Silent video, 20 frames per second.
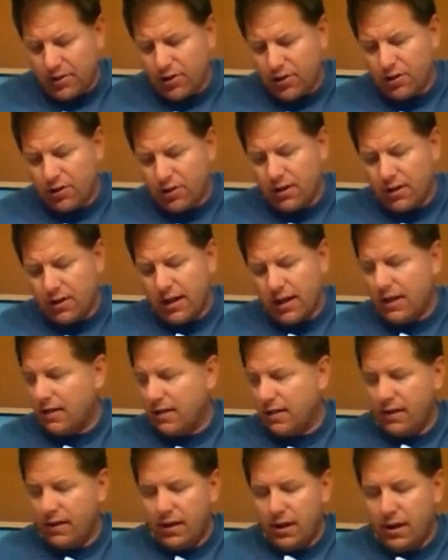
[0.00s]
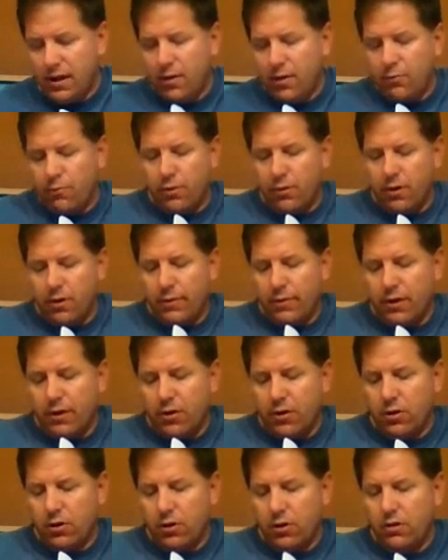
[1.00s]
You just kind of put a bit
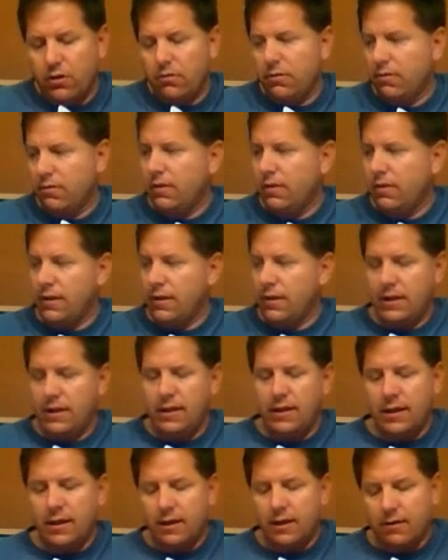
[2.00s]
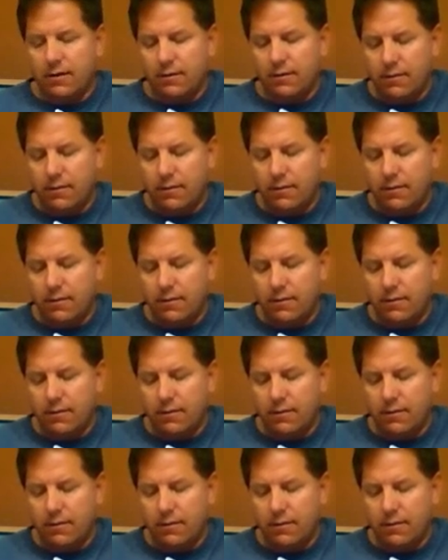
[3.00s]
of glue in there.